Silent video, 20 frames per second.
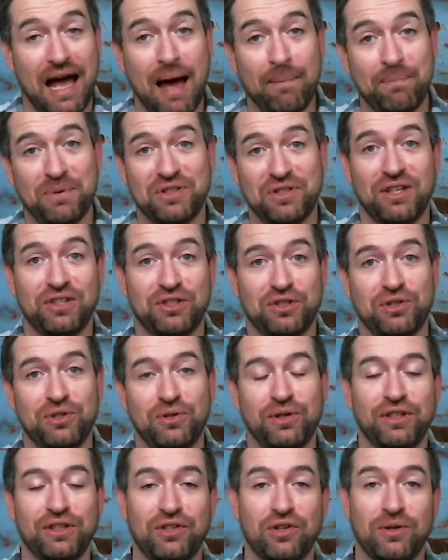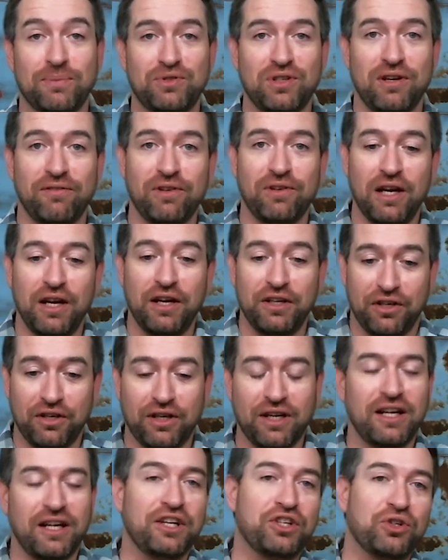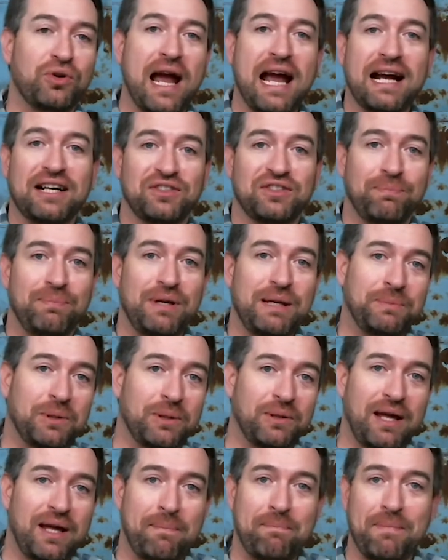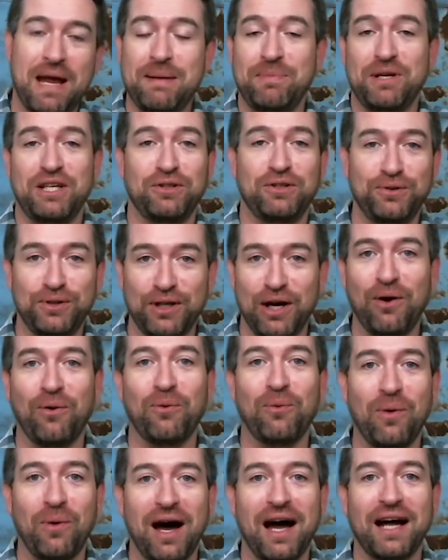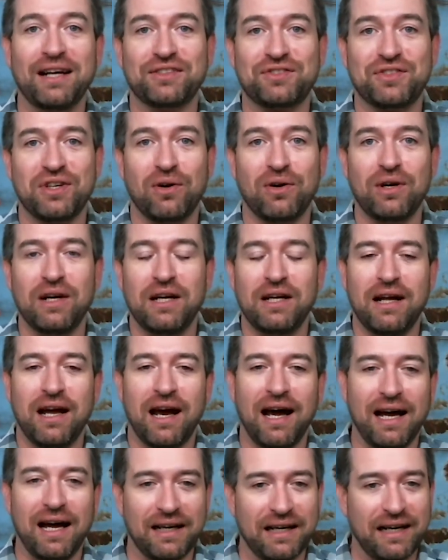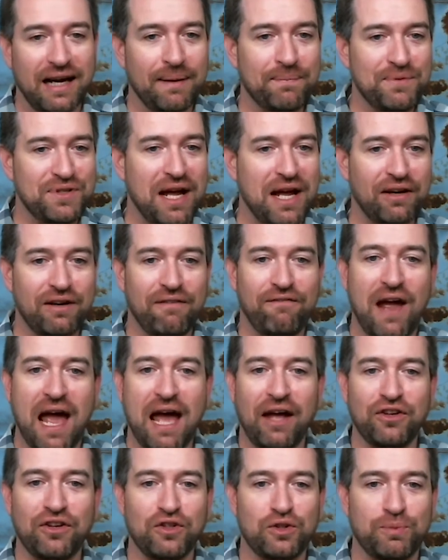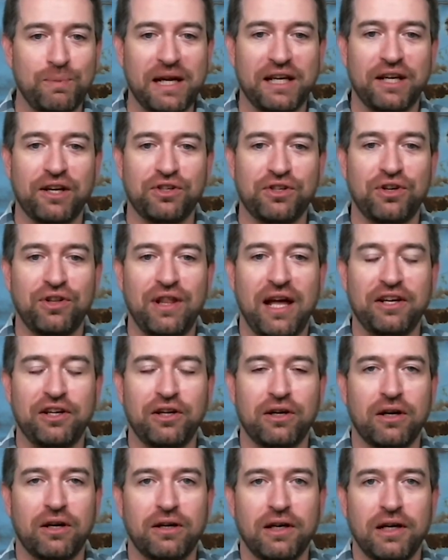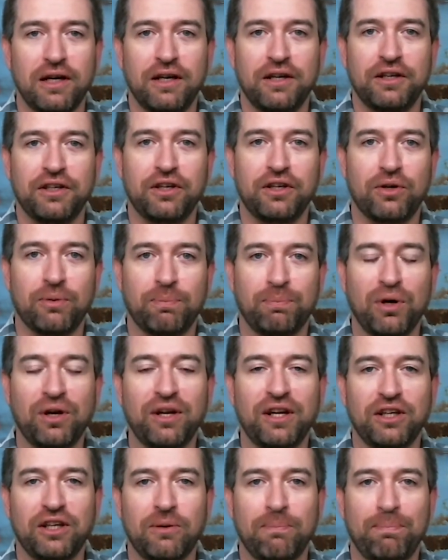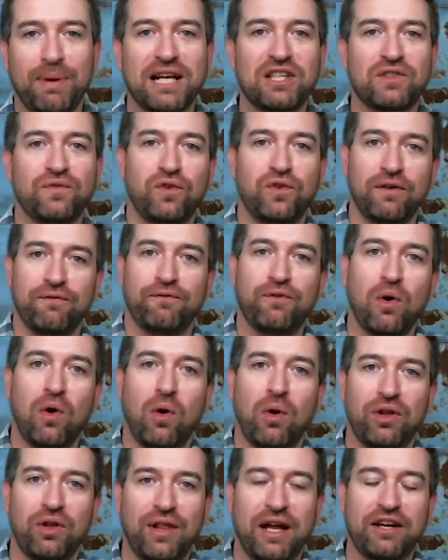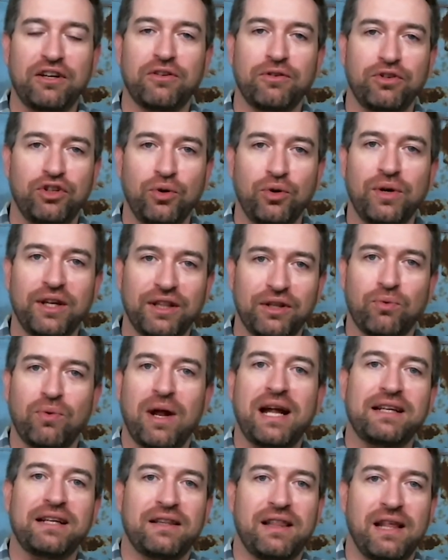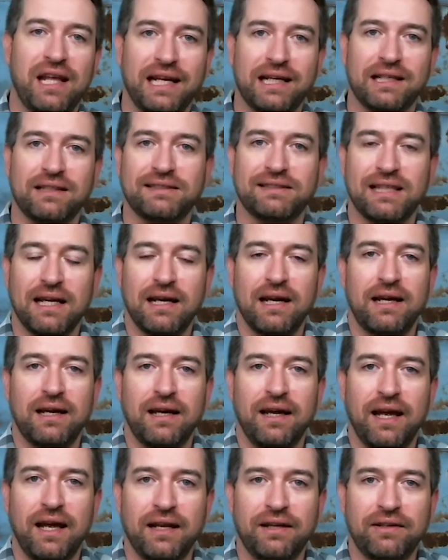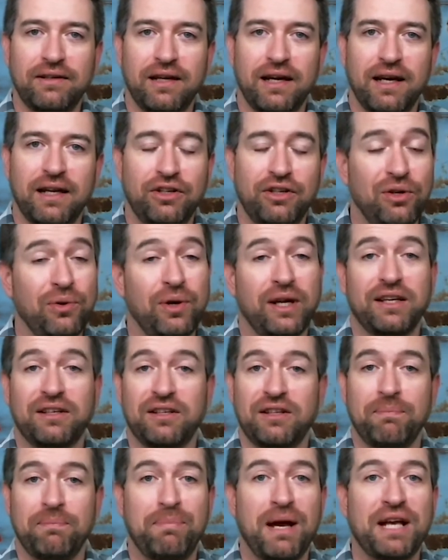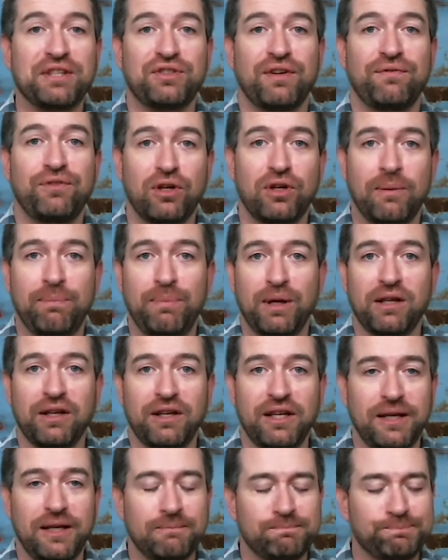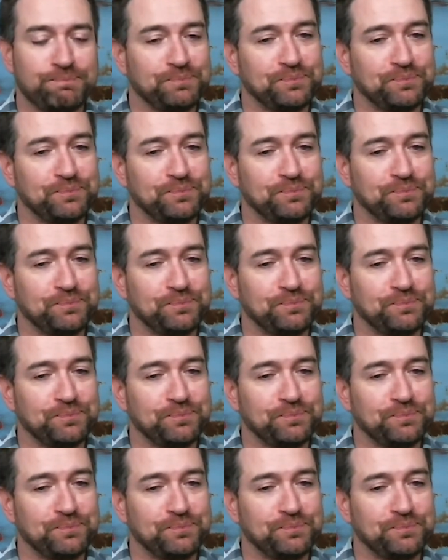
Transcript: opposite is true in terms of you're going to attract some people that maybe you don't want. So uh, it comes down to values, making sure that you're you're putting your best foot forward, that you're doing the right things and uh, doing it to the best of your ability.